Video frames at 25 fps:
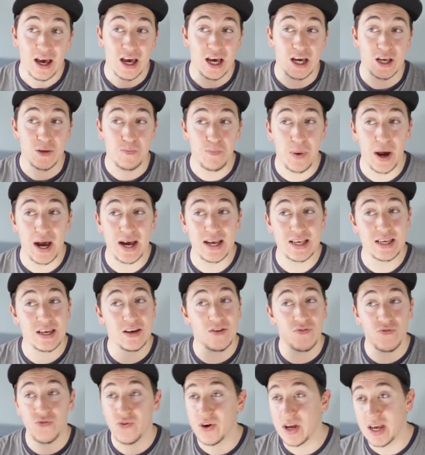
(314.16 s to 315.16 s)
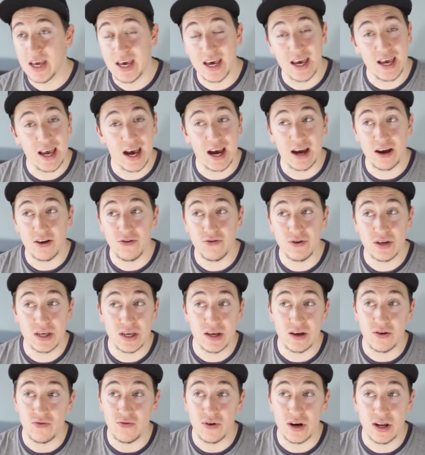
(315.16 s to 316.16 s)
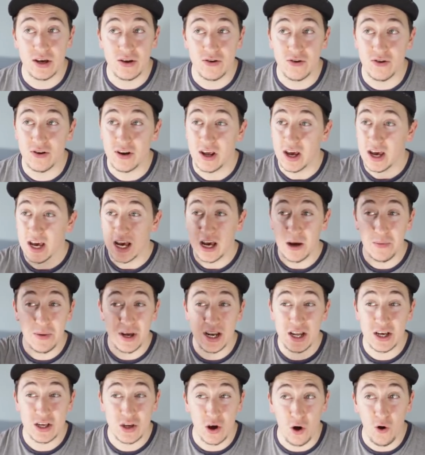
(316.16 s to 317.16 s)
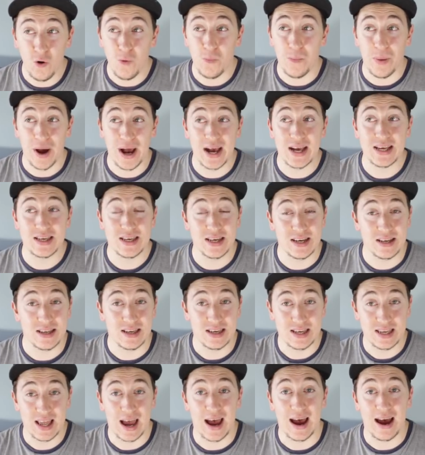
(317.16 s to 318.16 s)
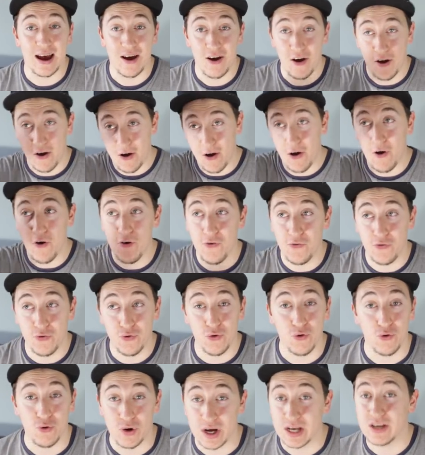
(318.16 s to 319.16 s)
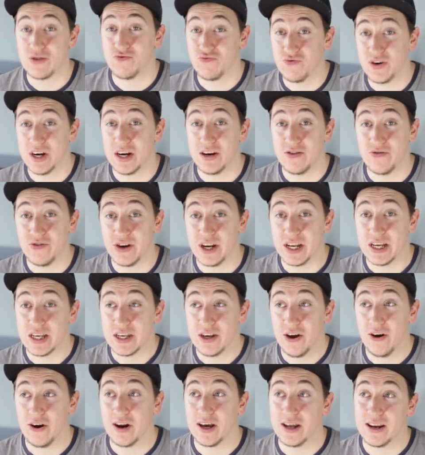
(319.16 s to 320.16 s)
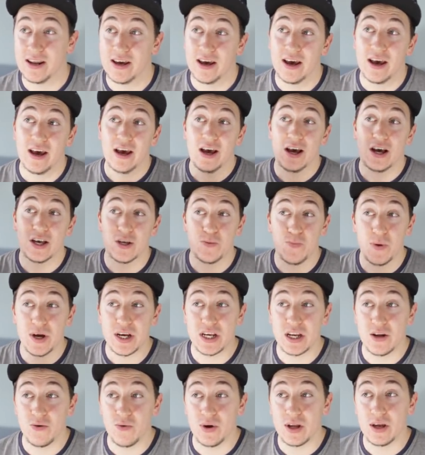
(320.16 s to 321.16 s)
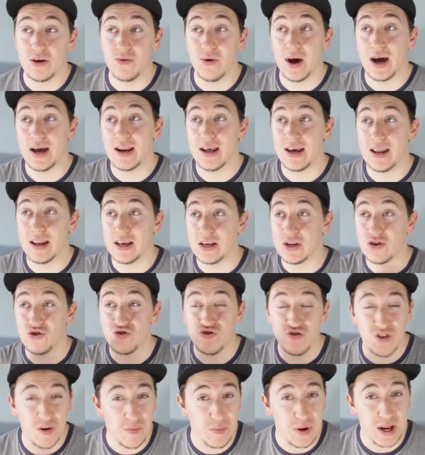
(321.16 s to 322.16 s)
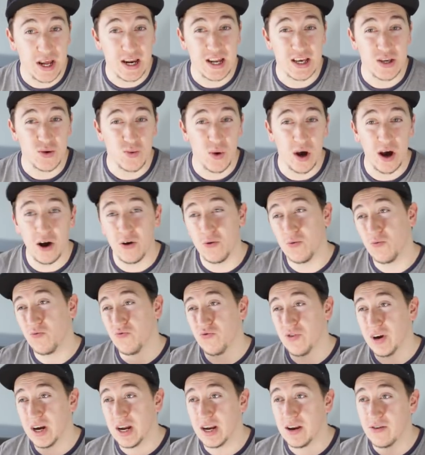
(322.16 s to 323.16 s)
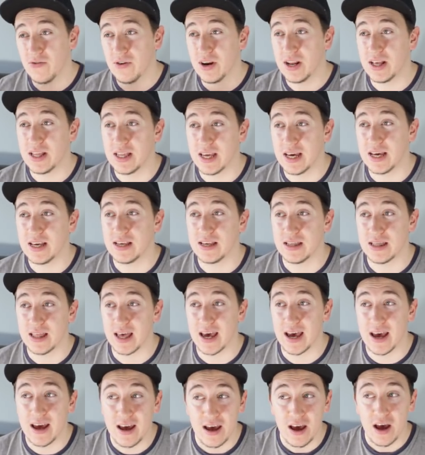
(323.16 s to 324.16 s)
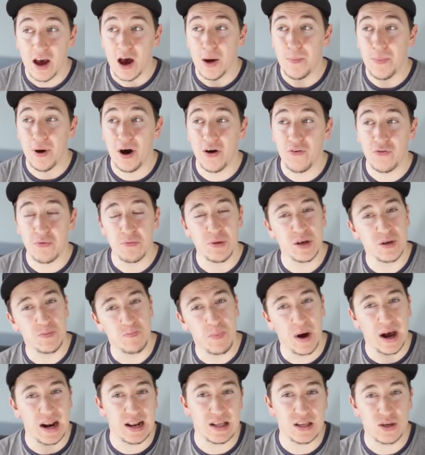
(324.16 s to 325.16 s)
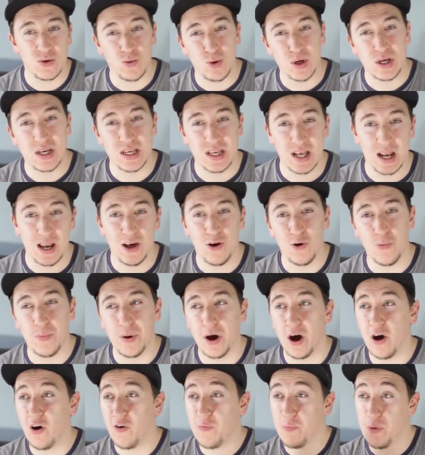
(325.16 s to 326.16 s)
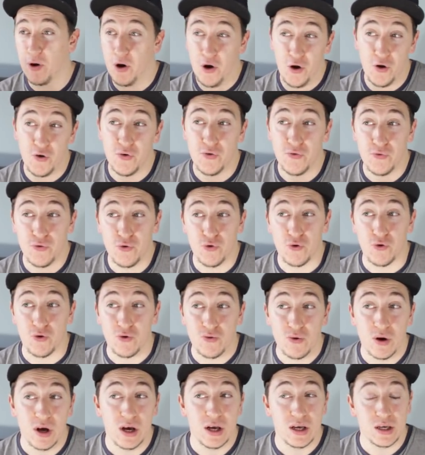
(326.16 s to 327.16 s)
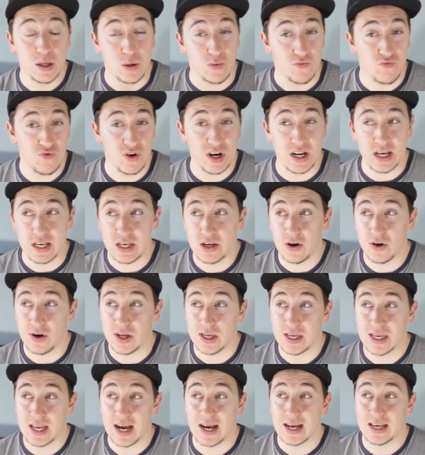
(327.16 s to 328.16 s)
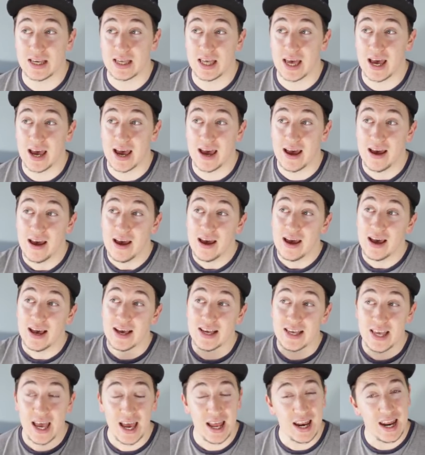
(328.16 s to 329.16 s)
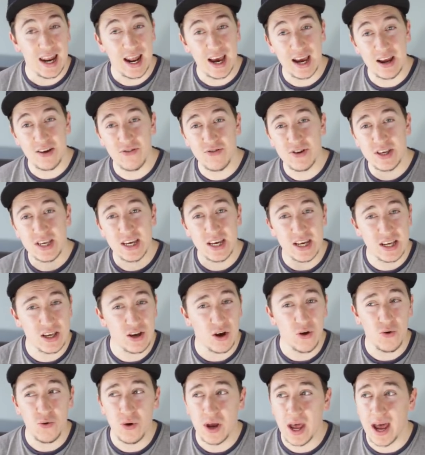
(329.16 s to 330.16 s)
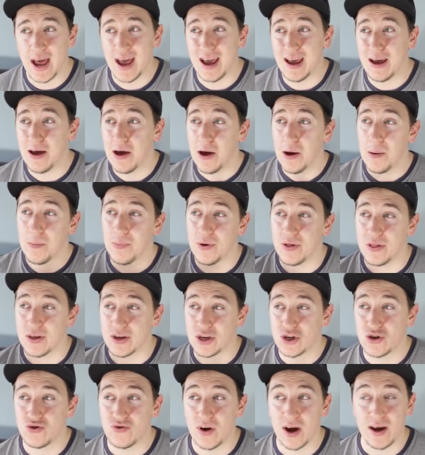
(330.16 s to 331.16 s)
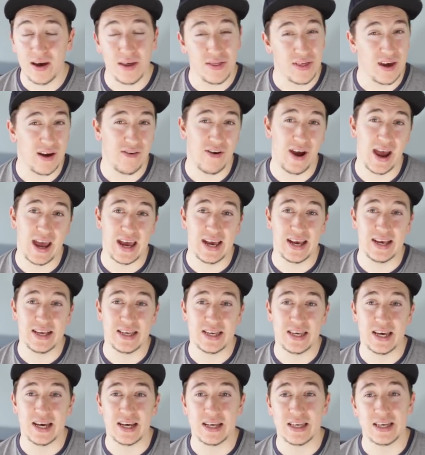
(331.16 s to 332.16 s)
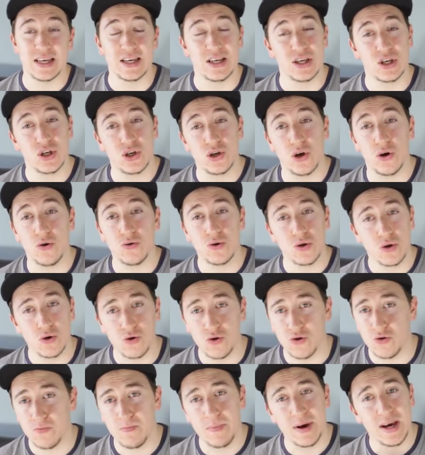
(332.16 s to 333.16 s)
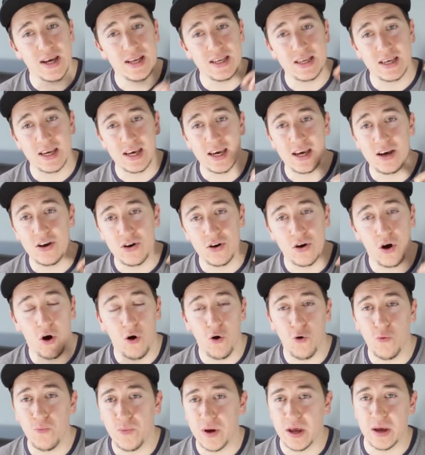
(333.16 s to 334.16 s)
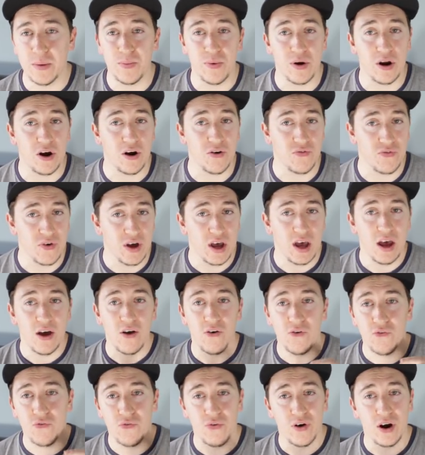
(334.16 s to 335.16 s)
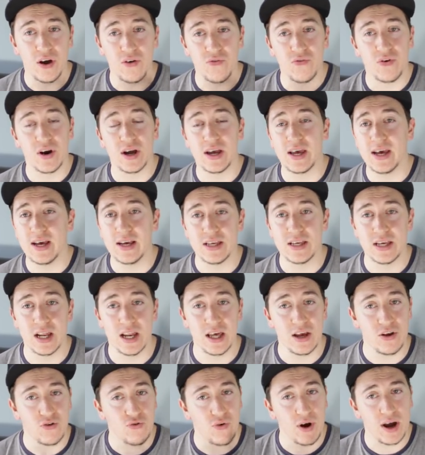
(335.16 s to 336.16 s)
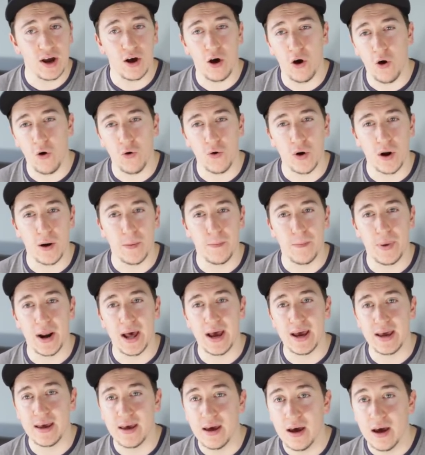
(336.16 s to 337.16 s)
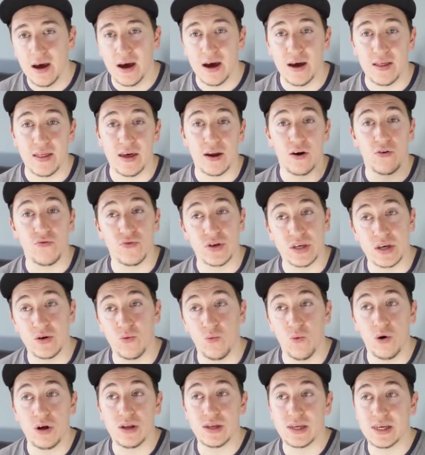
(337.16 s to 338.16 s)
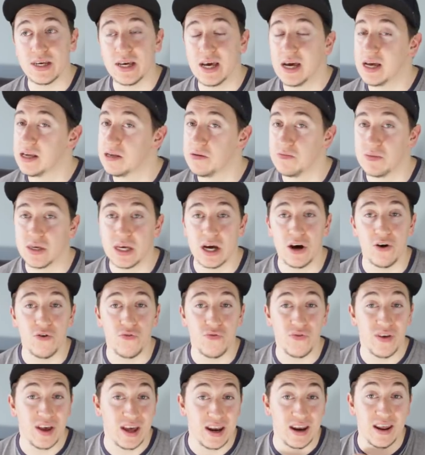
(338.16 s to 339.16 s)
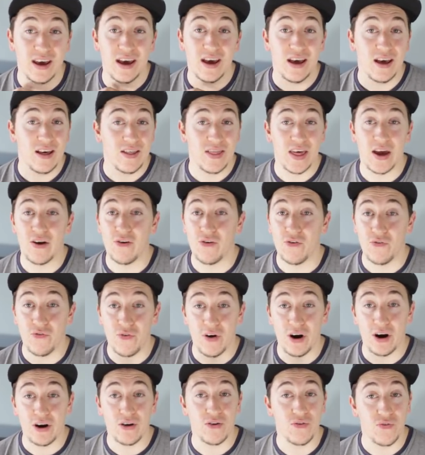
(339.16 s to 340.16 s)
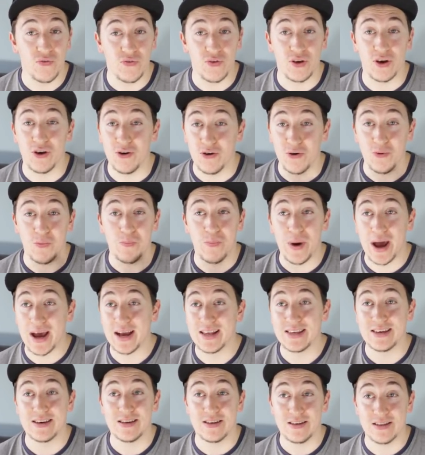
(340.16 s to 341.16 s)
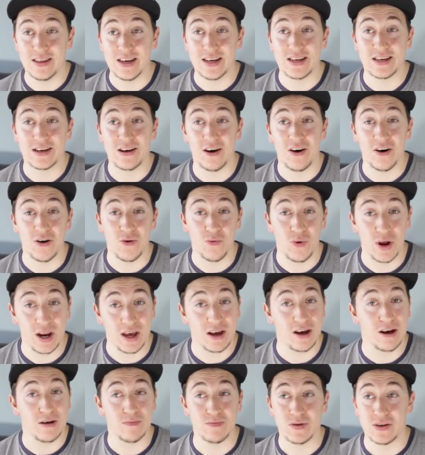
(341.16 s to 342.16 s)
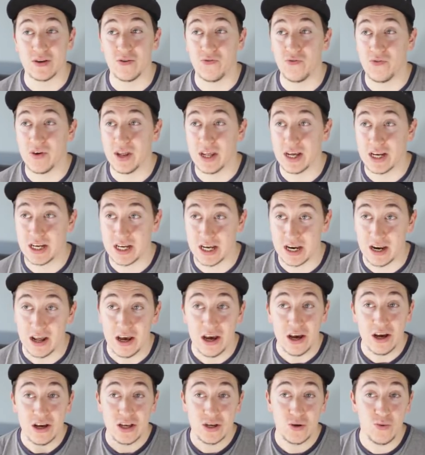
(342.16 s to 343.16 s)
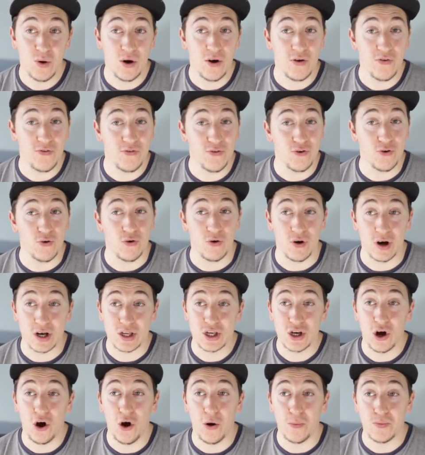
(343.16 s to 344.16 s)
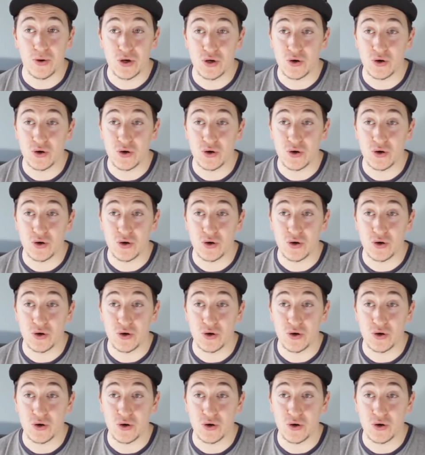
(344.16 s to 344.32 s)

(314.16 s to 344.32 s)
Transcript: His passing, free kick accuracy are really good. I mean, his whole passing stat overall is really solid, especially when you add in his dribbling as well. Really decent there, apart from his balance, which is a little bit off, but overall some really solid stats there. His heading accuracy is okay, but the strength there at 86 is so good. Means that he can hold people off very easily. Great hold up play, and then obviously once he gets himself in, there are very few better than this guy when it comes to finishing. So overall, a top